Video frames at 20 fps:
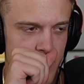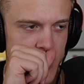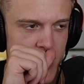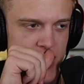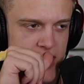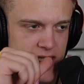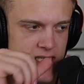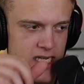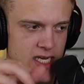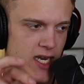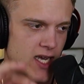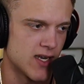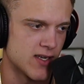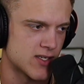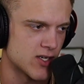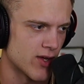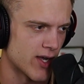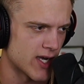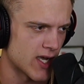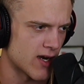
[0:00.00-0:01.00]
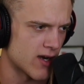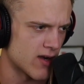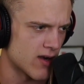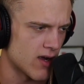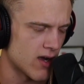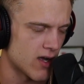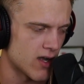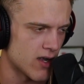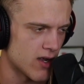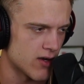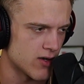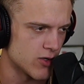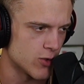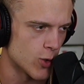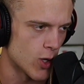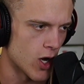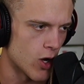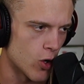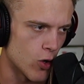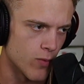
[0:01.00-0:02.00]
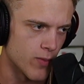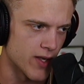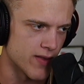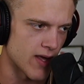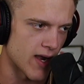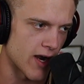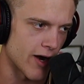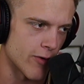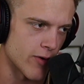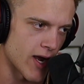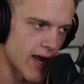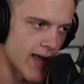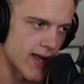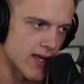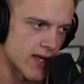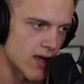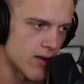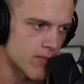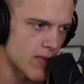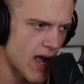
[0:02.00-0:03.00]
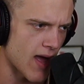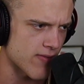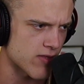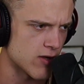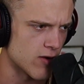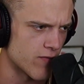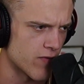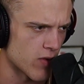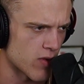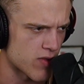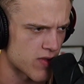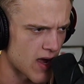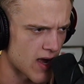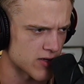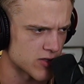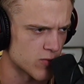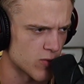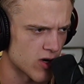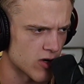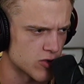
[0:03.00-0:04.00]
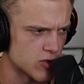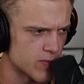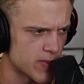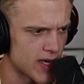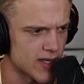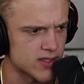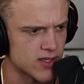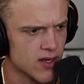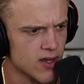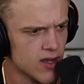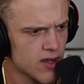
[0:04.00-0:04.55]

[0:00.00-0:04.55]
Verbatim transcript: going to lean it until I get a, a, a, new home, and then I would hang it. Matthew for the 1,100 bets.